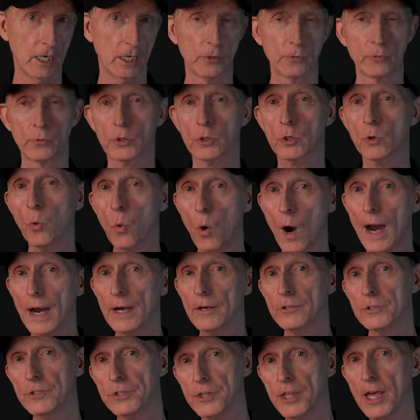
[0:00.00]

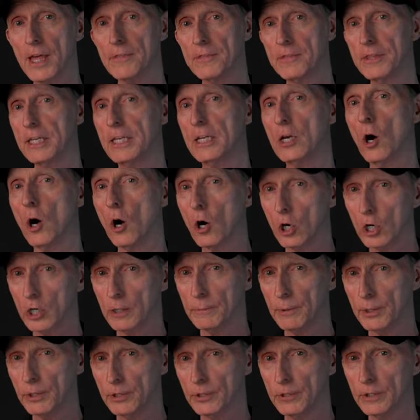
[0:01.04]
requires that the
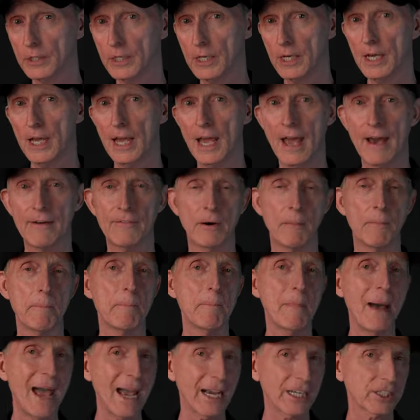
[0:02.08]
armor have a
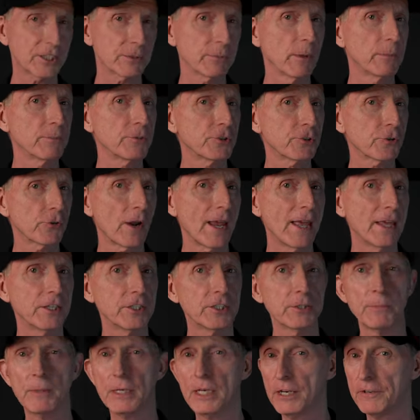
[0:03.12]
maximum
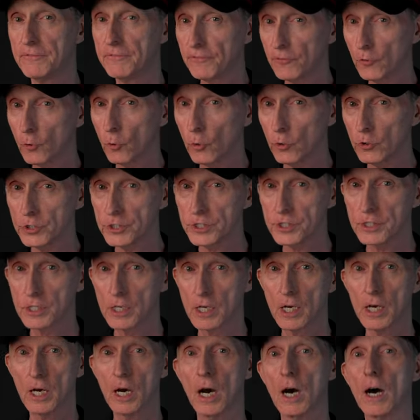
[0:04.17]
transmitted force
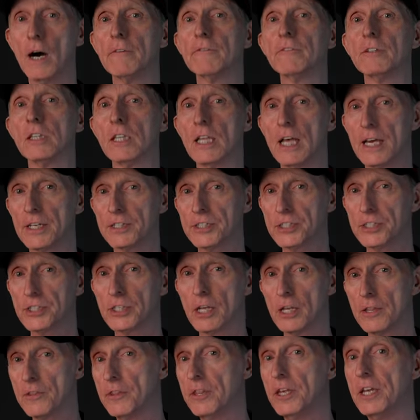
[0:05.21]
of less
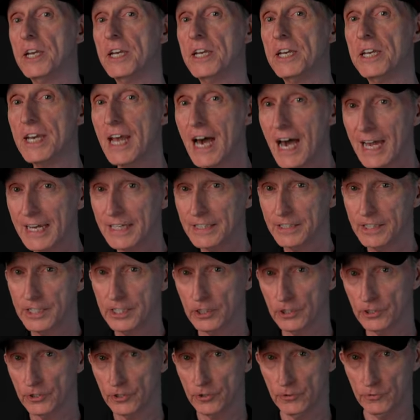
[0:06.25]
than 9
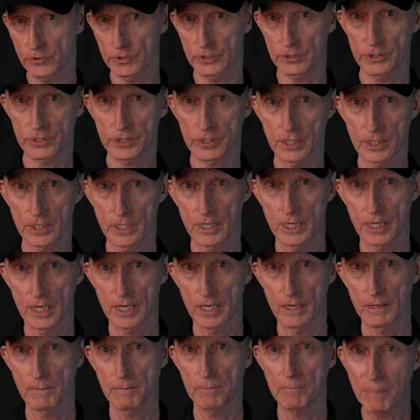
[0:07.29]
kilonewtons,
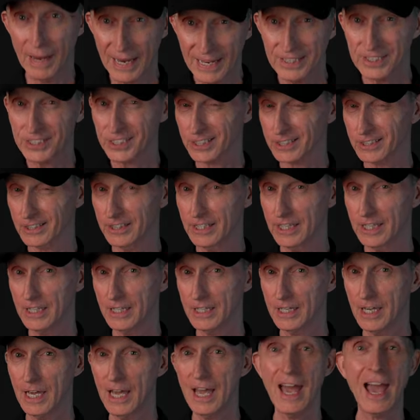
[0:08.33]
basically
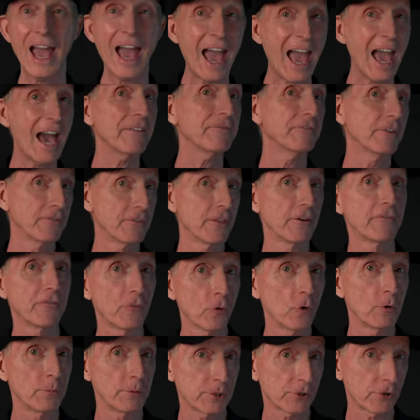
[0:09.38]
half of the
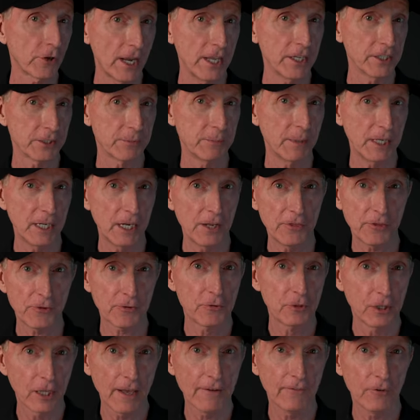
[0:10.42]
form transmitted
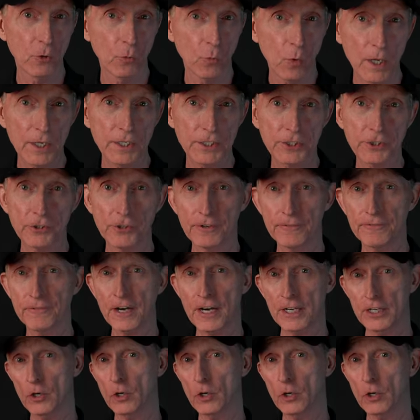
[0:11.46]
through Level 1 certified